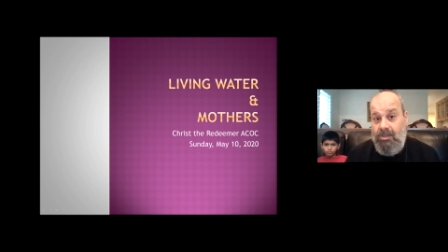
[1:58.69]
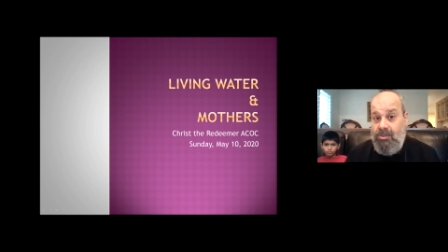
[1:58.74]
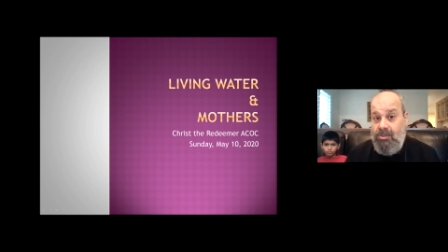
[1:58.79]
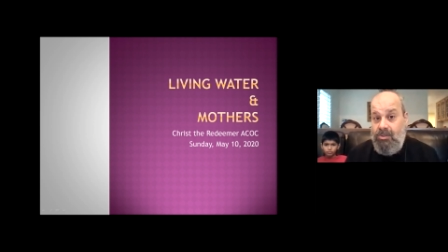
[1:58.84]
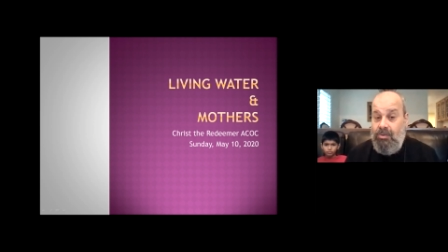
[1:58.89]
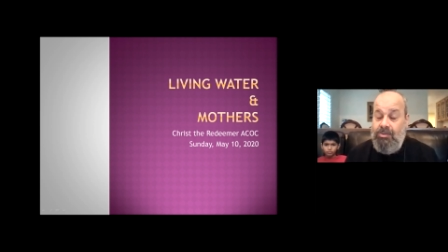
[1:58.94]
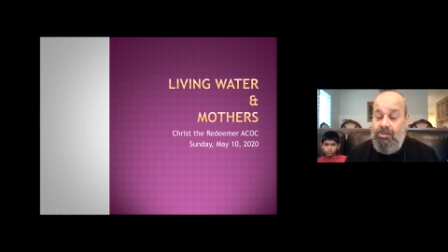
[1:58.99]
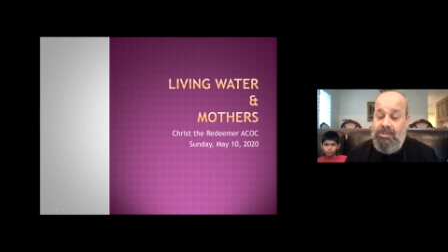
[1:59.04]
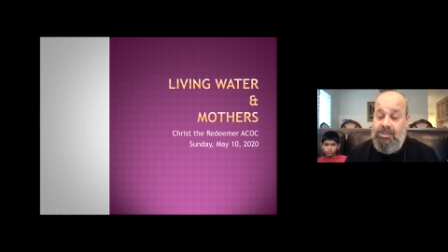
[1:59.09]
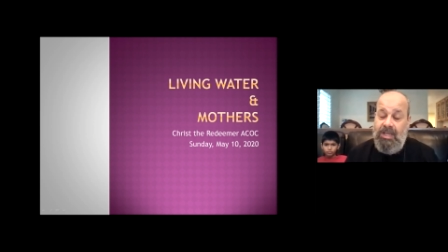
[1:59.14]

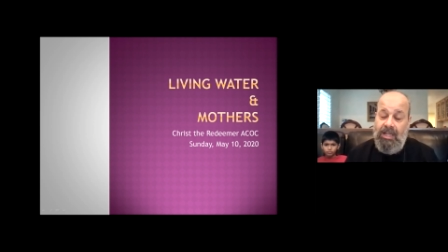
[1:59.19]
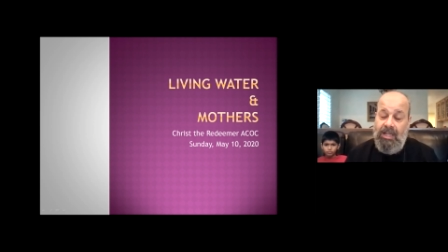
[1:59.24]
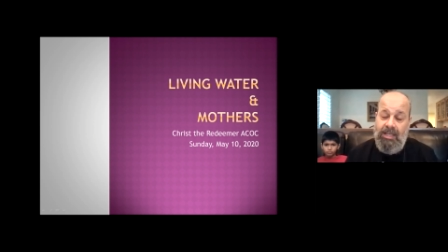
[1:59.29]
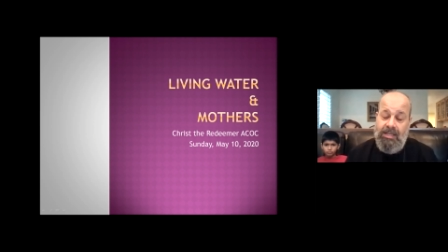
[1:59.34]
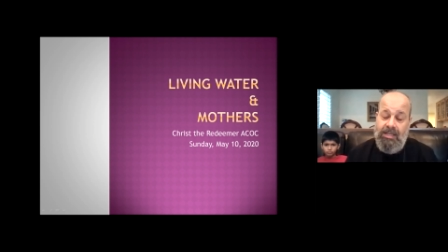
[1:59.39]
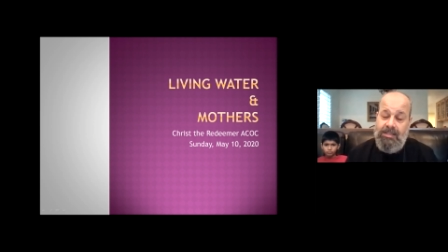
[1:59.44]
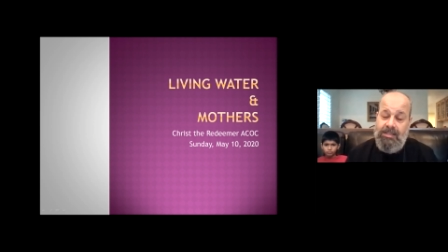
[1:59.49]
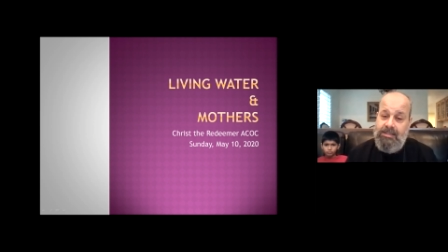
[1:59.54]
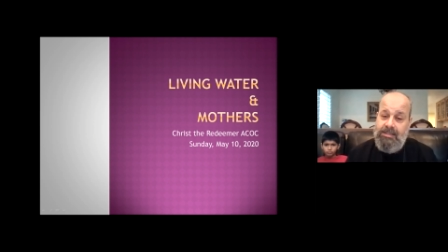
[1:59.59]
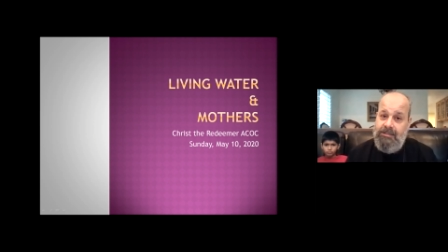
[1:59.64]
So it's telling
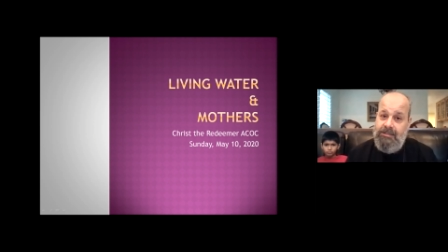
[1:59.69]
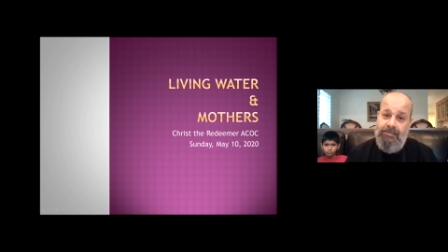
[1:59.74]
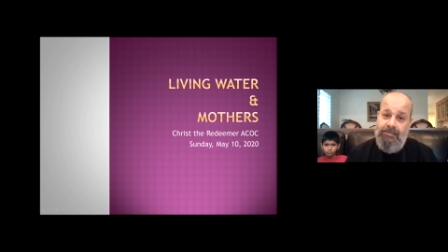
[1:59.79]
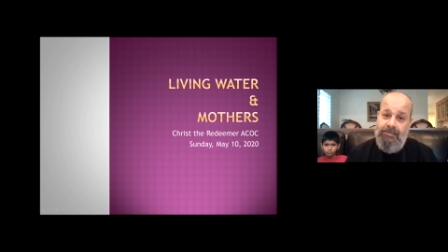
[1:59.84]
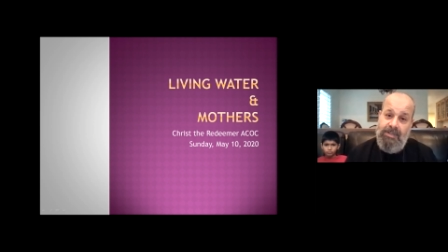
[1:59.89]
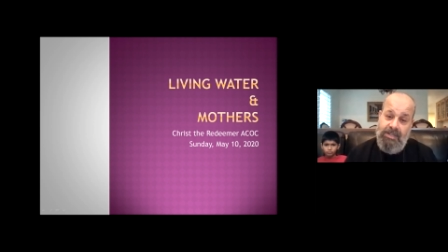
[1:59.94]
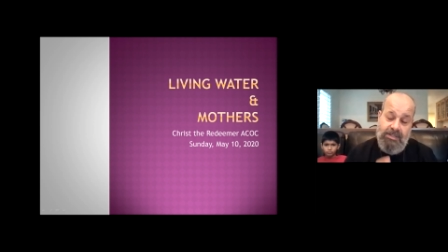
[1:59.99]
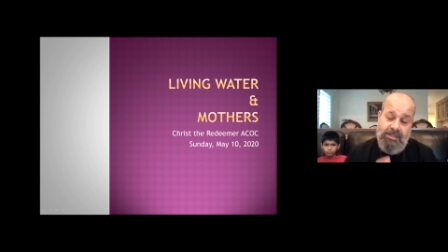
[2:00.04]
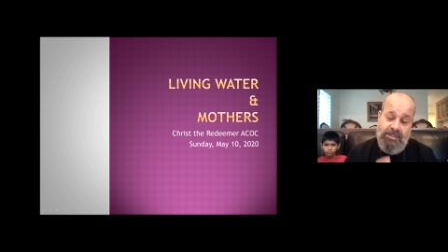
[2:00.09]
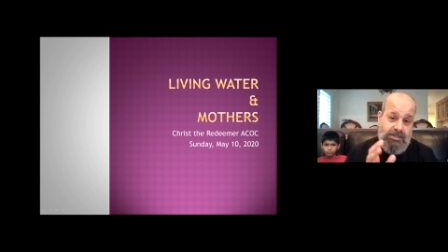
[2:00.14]
us
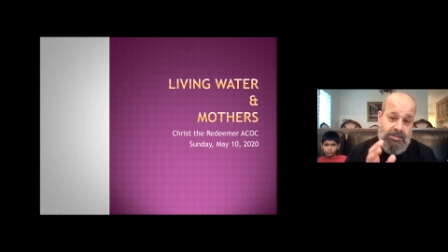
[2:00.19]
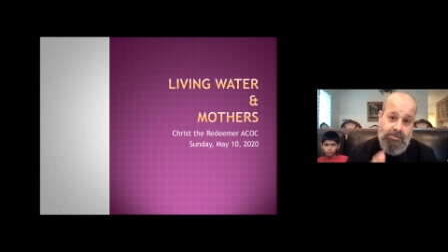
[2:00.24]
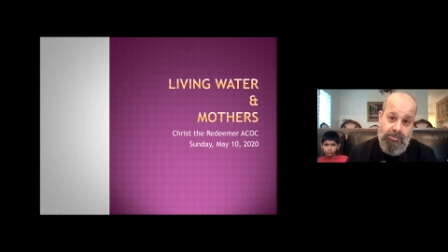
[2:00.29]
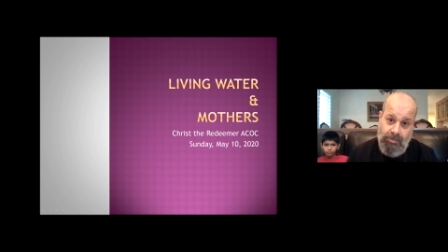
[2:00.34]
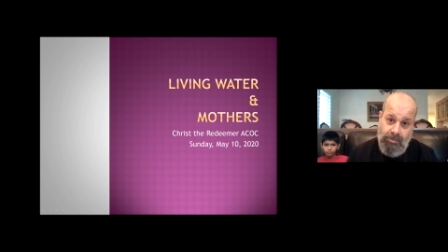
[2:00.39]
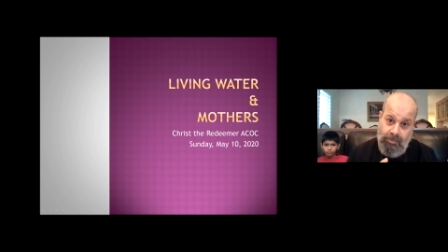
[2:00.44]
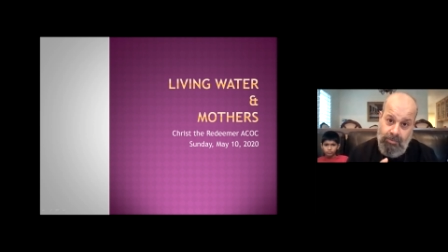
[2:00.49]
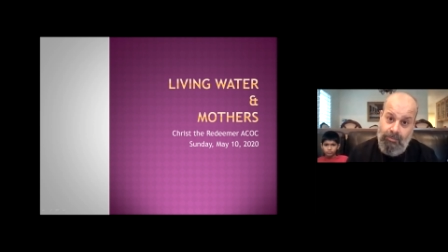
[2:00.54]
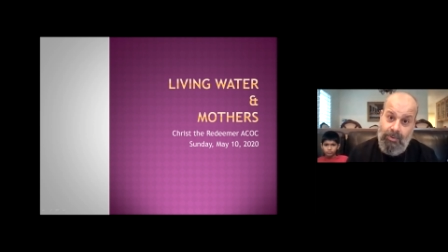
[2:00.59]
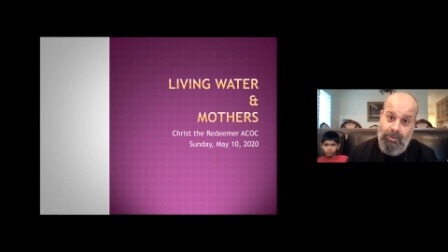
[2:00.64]
this
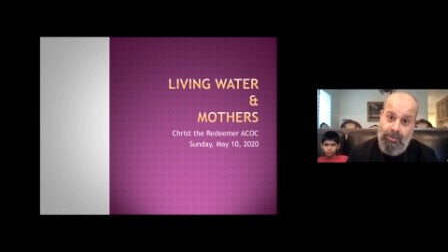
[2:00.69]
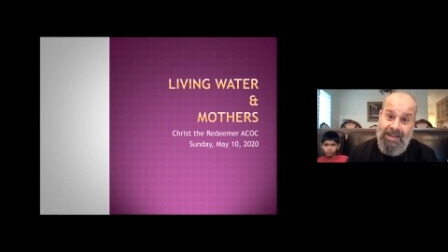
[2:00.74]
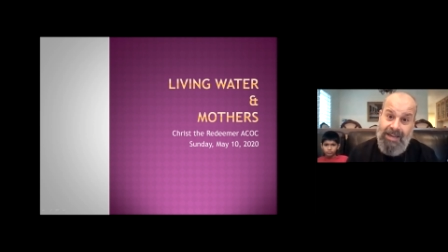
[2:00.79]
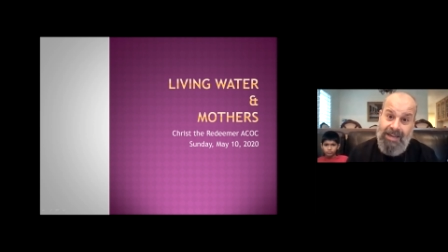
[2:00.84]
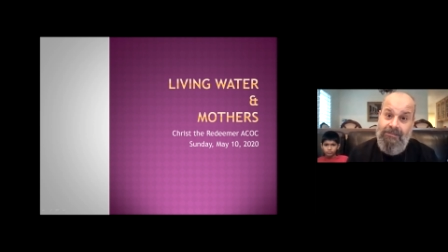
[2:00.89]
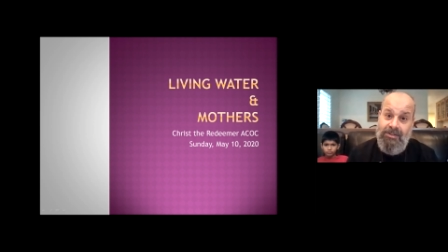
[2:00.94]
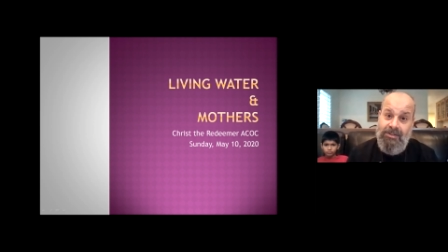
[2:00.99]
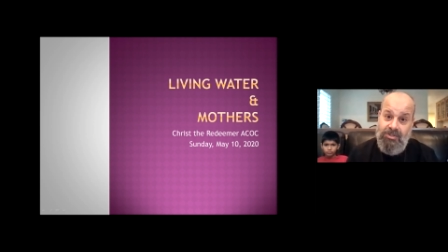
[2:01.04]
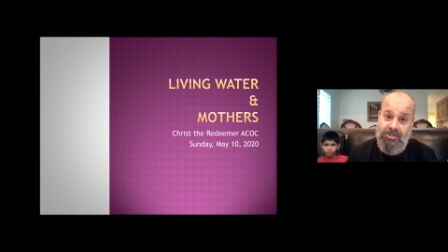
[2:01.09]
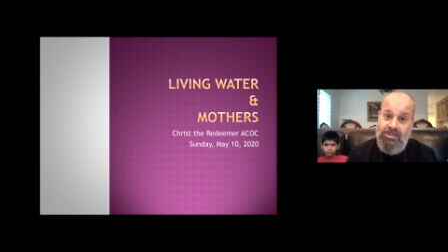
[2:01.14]
life
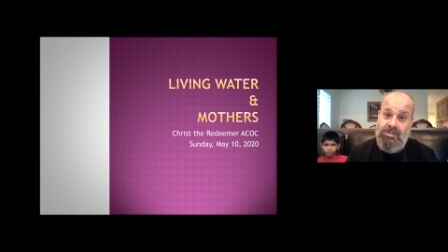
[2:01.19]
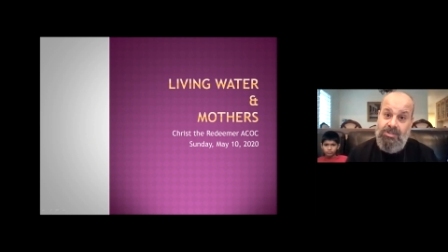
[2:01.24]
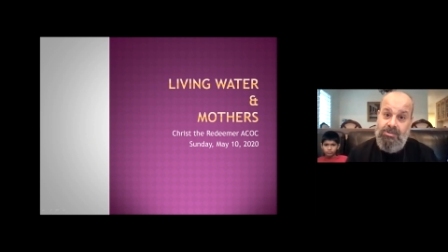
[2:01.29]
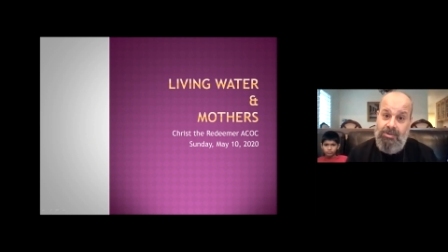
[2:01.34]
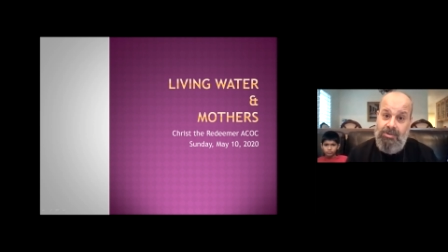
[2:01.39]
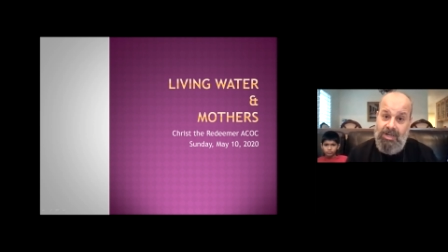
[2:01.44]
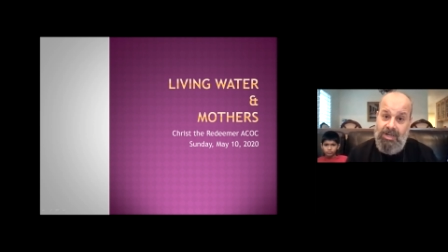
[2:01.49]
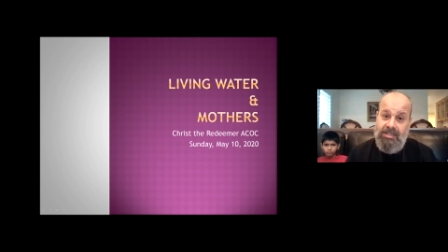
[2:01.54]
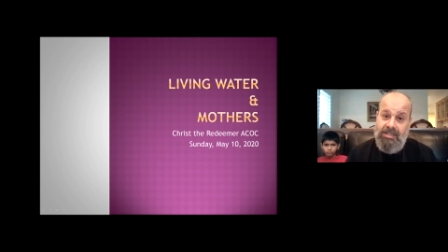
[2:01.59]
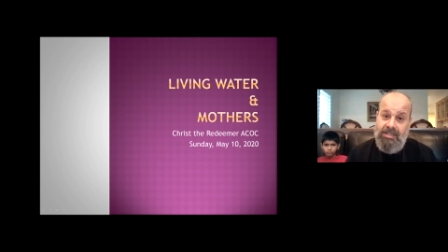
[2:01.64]
in Jesus
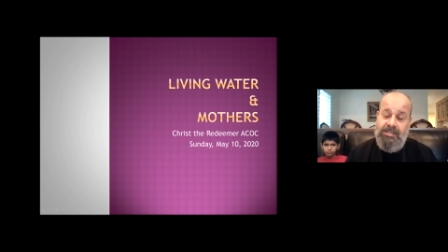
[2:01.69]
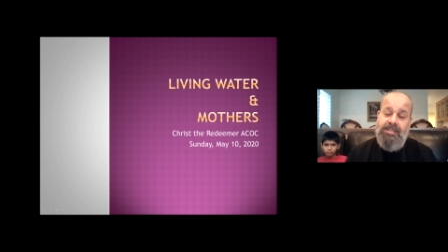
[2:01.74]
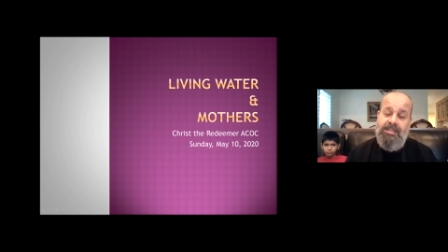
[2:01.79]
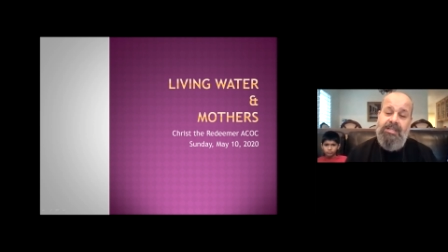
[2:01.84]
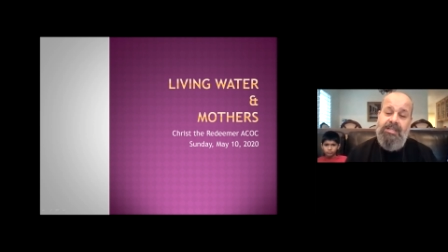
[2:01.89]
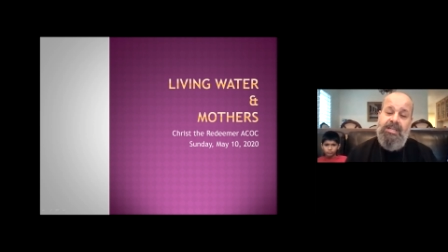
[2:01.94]
Christ